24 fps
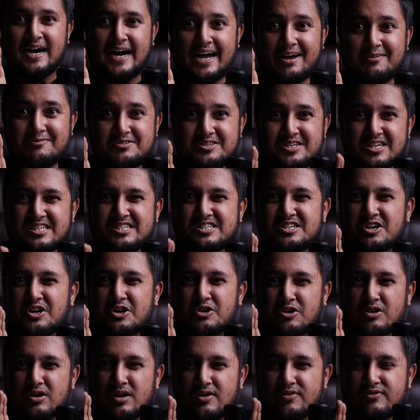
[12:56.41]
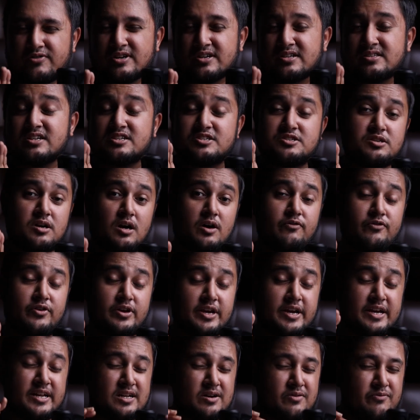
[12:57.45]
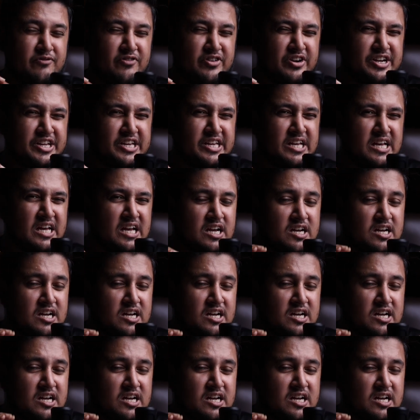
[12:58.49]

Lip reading: I have just covered the topic in a very